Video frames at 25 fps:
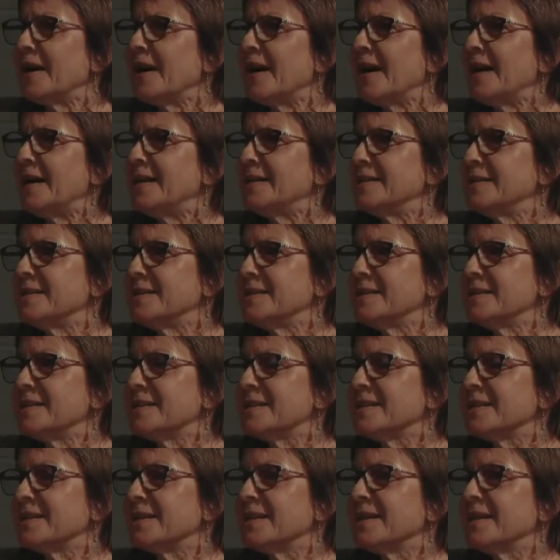And
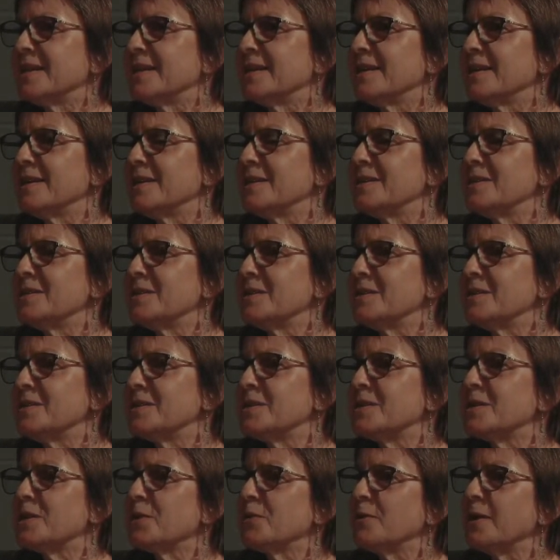
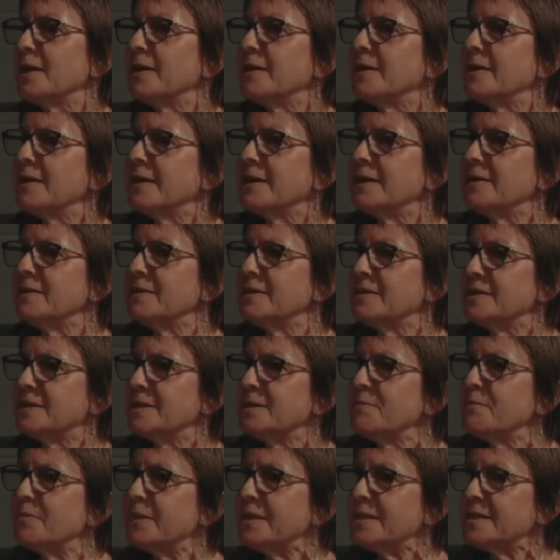so
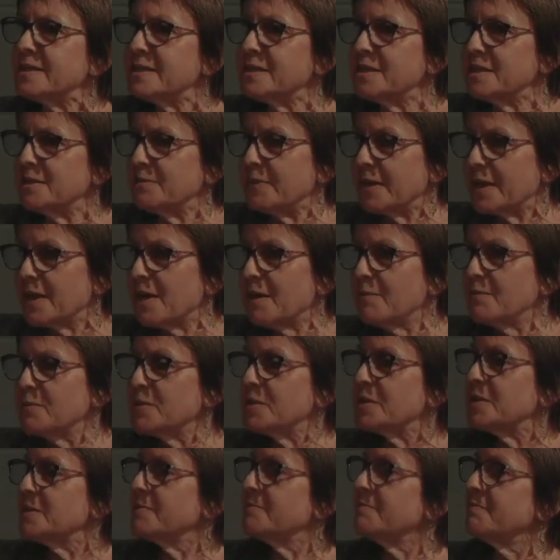simplicity
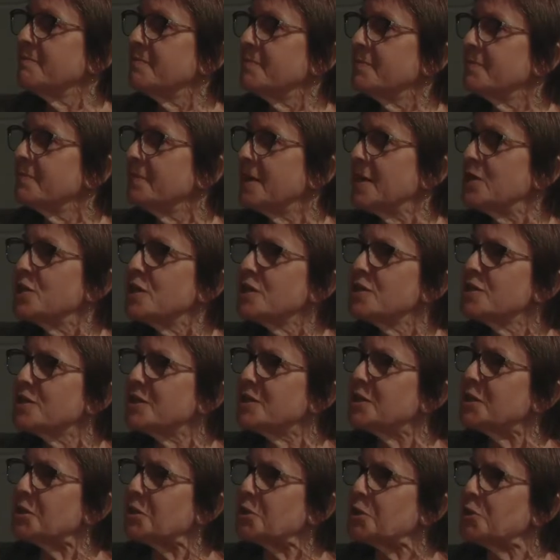becomes a
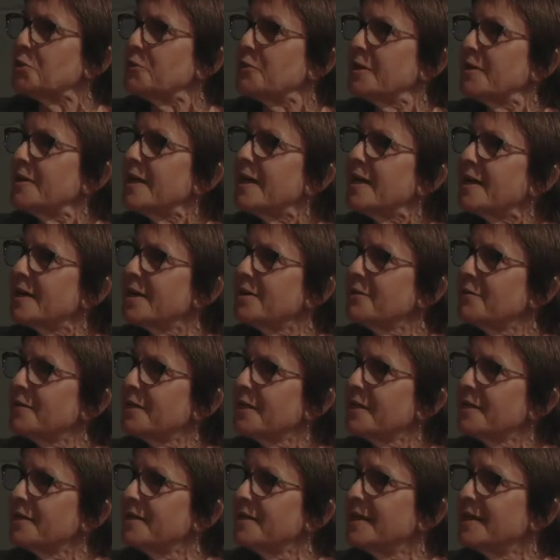justice issue in that
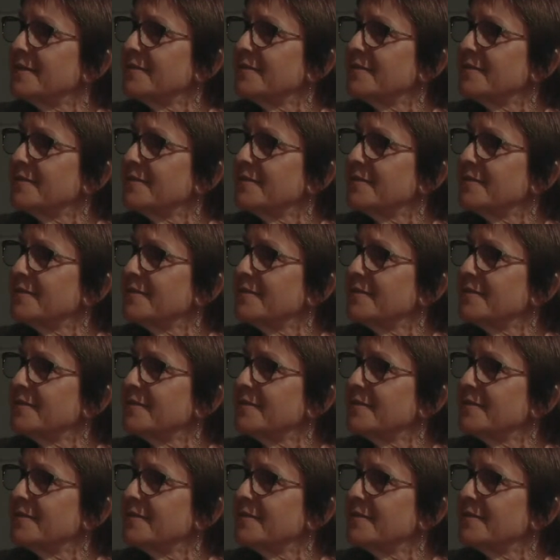area.